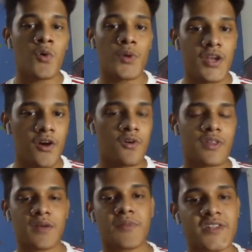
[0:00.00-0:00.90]
We know
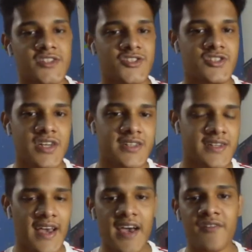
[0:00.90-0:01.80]
that Manchester
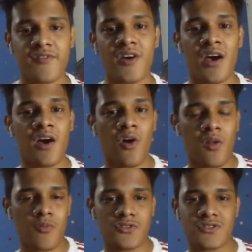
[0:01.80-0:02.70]
United have
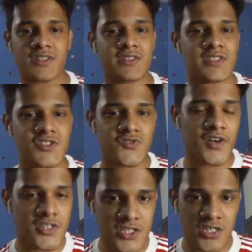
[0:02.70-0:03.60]
almost a
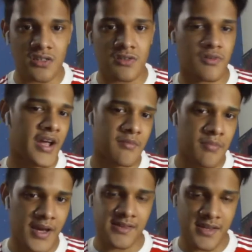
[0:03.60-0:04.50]
dysfunctional right
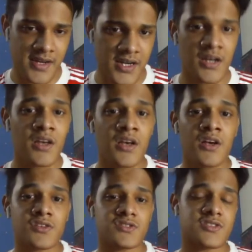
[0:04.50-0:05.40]
back there,
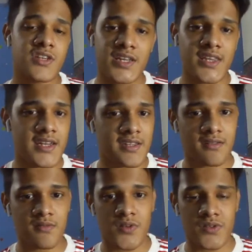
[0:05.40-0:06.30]
considering that
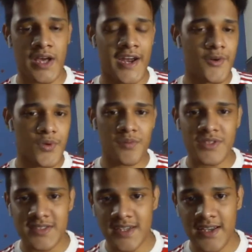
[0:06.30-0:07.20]
Aaron
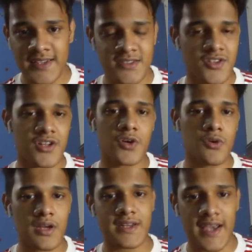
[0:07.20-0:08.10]
Wan-Bissaka is not a
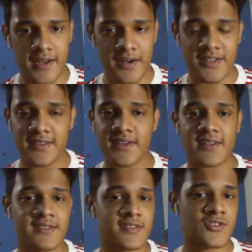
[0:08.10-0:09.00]
good attacker. He's
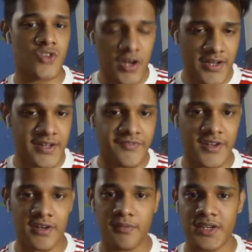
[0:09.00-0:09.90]
a solid
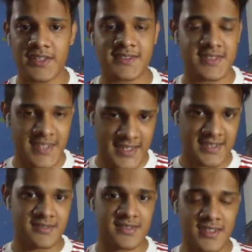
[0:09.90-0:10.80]
defender, but his
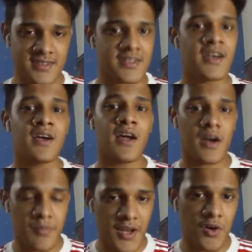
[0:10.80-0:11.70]
attacking skills
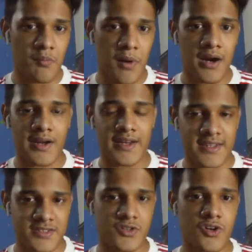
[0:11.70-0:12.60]
are below par, and
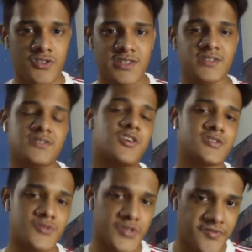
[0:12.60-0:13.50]
his crossing is not
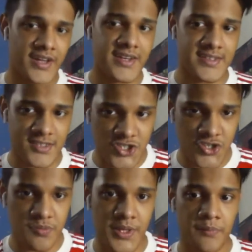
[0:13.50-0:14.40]
as refined as it
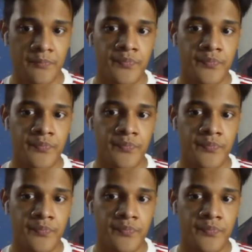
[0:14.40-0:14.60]
should be.